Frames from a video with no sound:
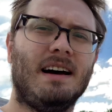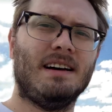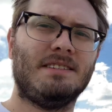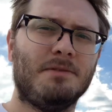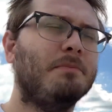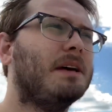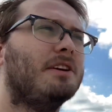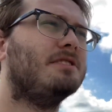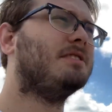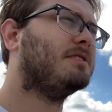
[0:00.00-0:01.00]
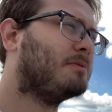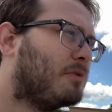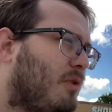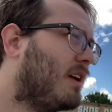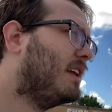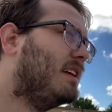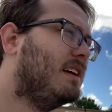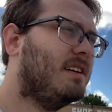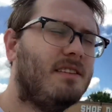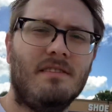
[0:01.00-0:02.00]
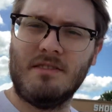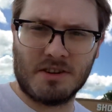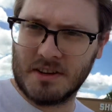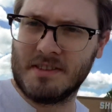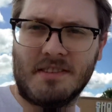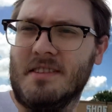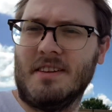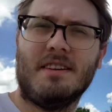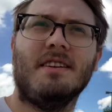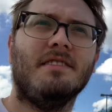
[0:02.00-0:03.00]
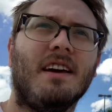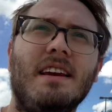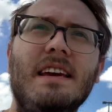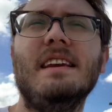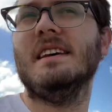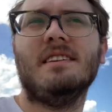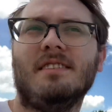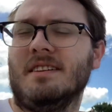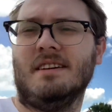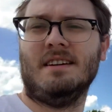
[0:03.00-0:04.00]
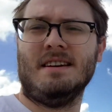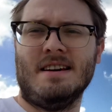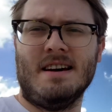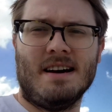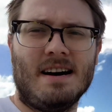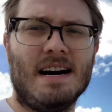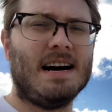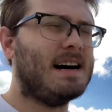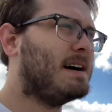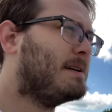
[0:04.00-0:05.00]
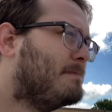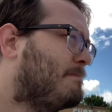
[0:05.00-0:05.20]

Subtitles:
some bitters and some grenadine just because I need it. So